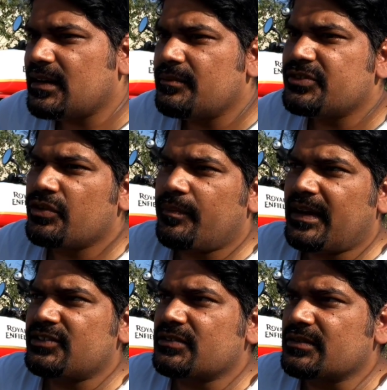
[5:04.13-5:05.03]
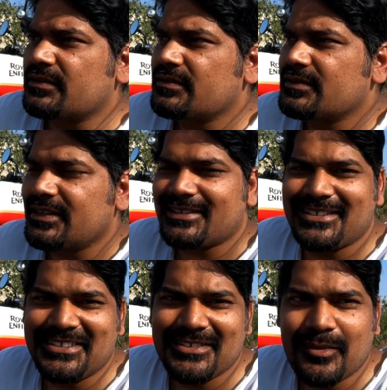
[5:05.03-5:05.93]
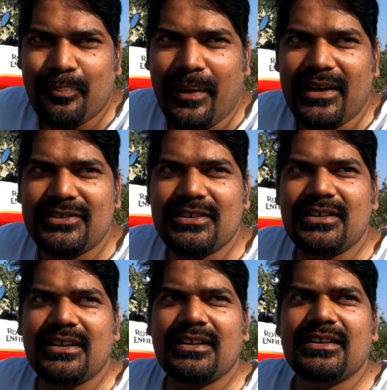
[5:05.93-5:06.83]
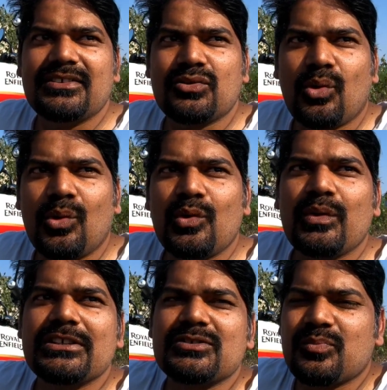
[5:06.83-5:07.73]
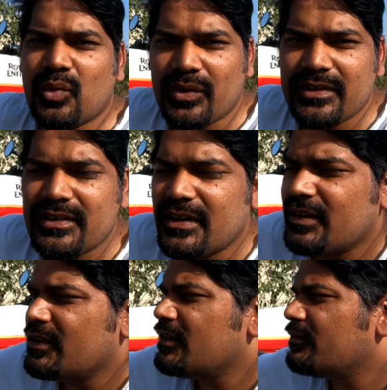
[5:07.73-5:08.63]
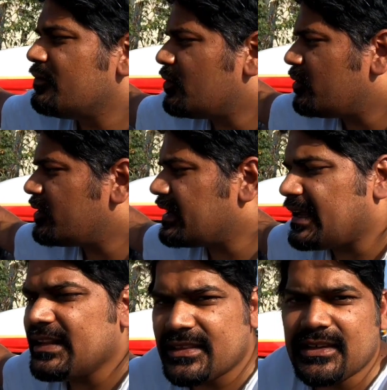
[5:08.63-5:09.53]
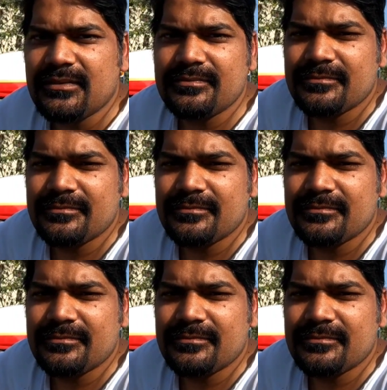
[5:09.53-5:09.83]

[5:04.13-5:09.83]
comes your passion. Yes, the passion is always important for anything.